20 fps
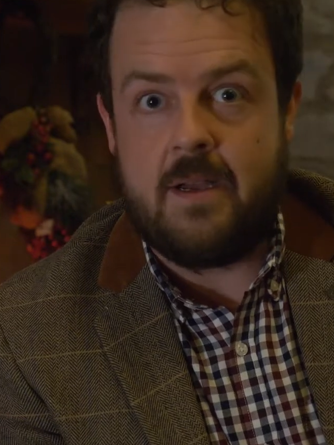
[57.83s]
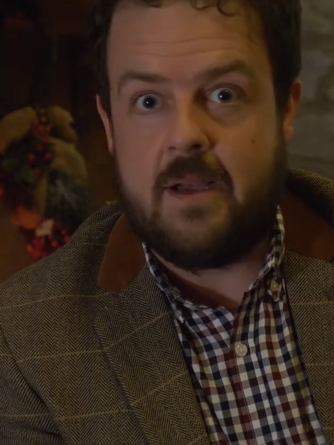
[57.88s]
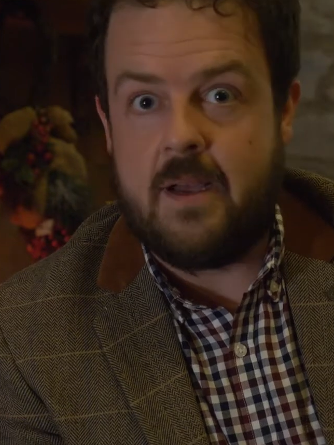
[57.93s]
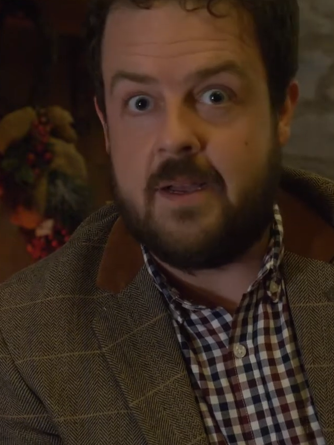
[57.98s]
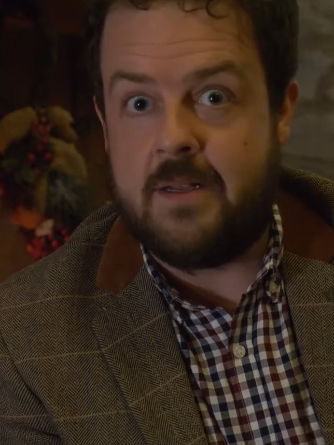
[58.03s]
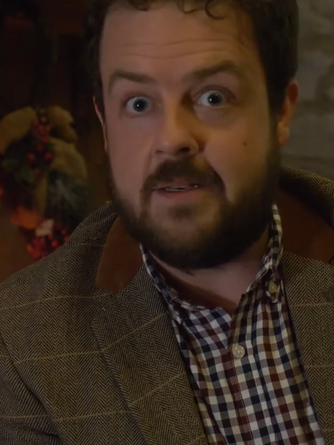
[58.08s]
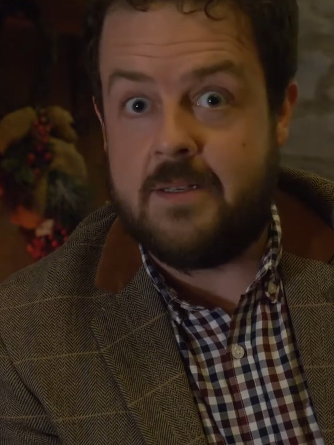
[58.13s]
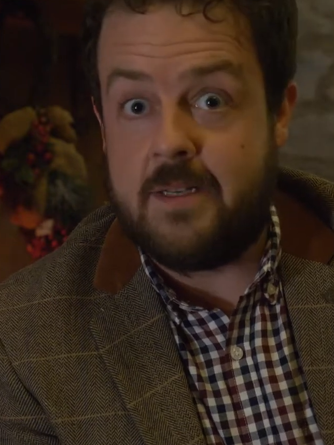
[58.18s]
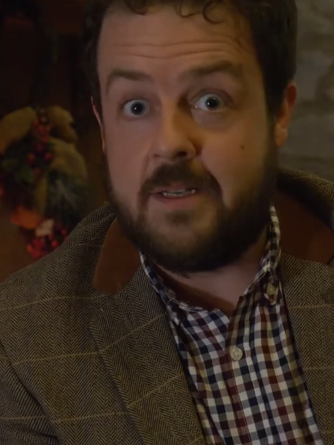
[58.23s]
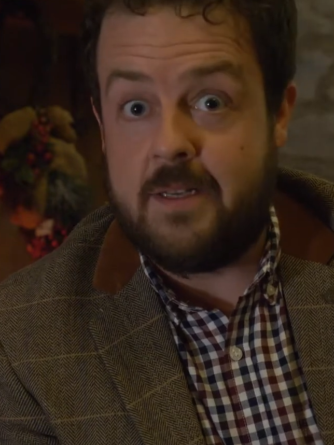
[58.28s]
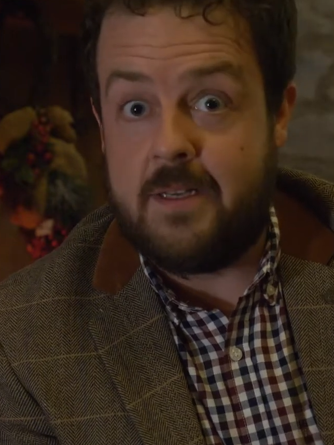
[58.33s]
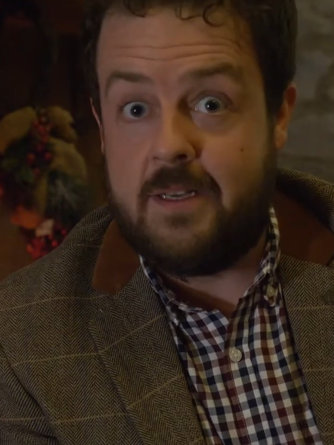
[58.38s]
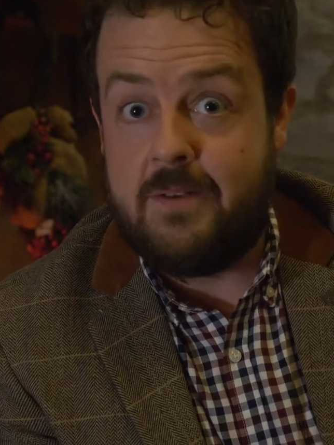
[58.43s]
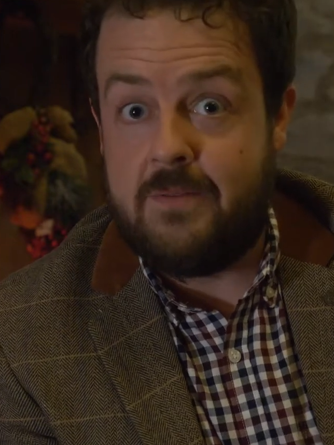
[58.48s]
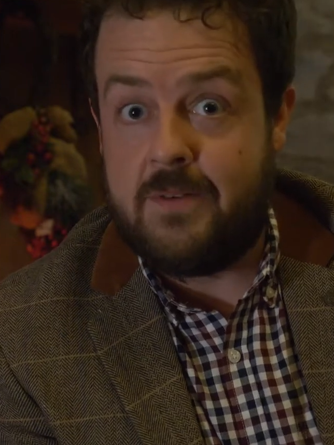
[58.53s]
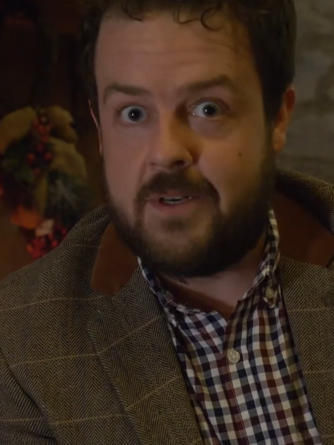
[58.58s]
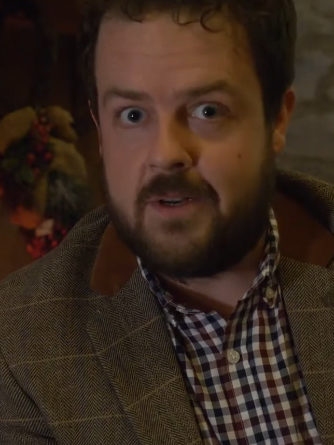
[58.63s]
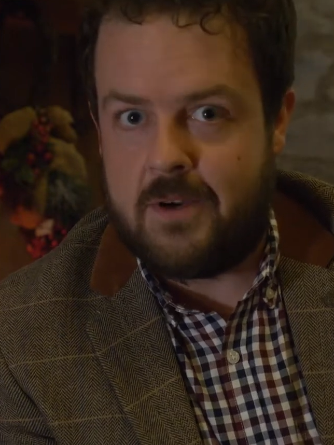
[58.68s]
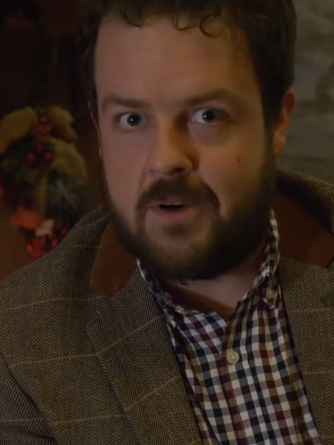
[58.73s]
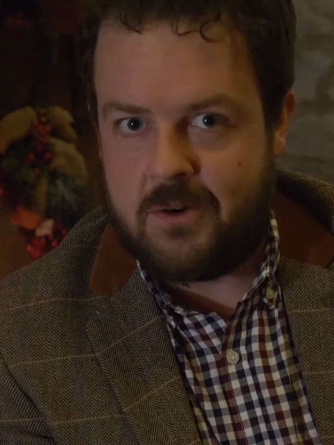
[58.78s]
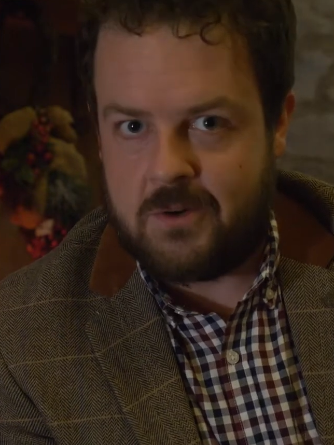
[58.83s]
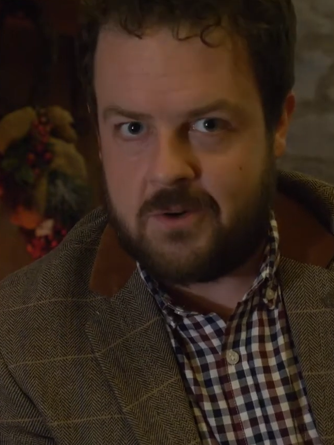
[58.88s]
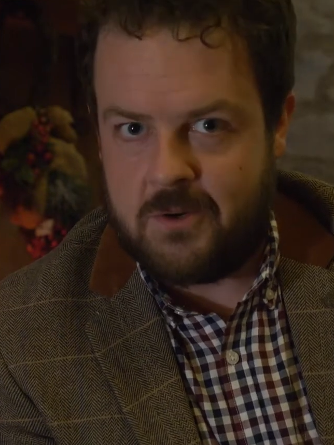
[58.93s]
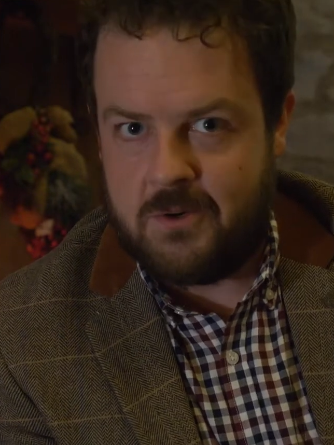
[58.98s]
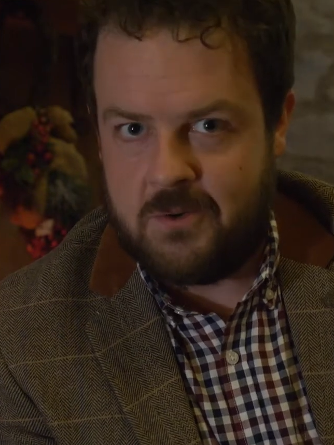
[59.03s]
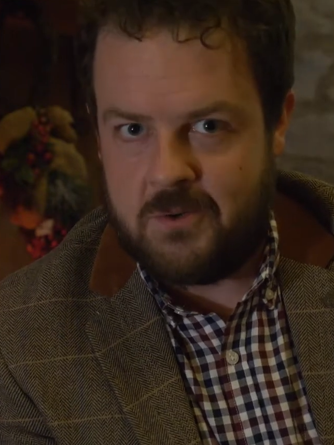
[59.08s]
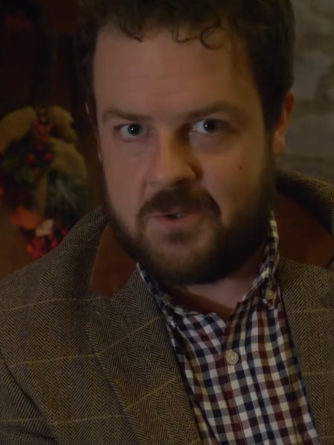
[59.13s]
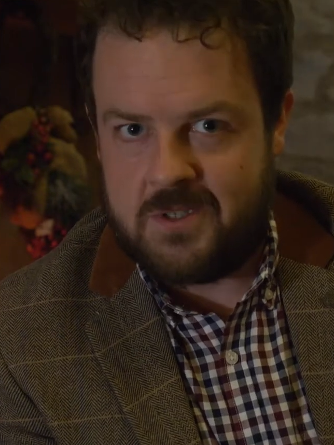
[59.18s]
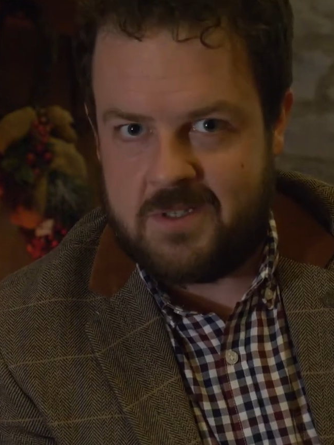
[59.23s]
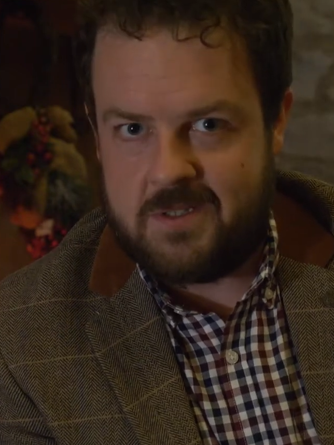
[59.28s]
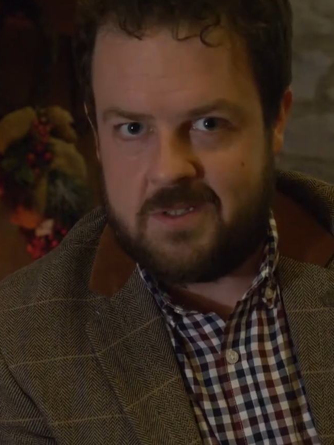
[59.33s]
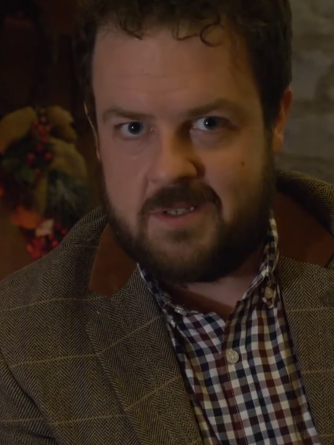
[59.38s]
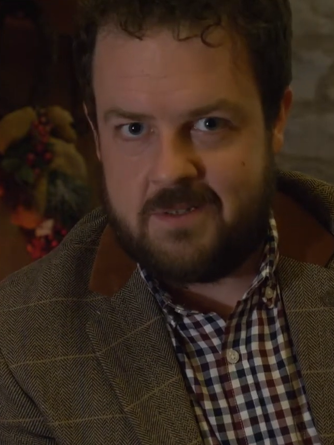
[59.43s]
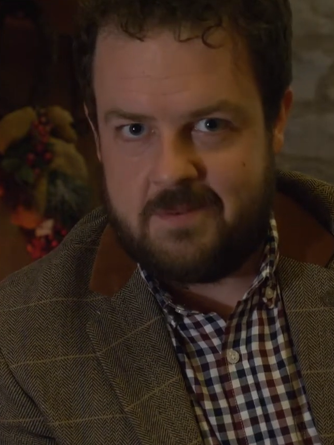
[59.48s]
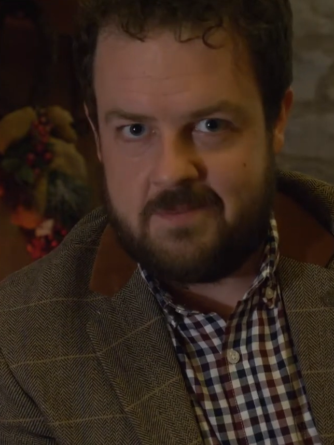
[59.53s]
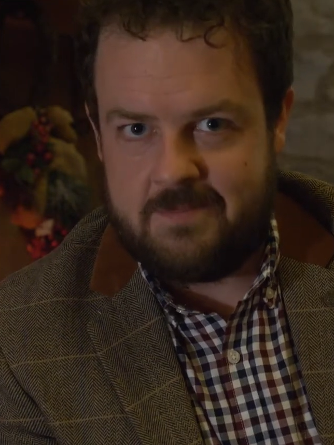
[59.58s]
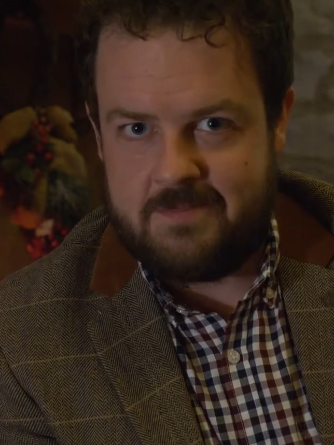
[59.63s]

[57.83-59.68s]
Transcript: and even our ghosts.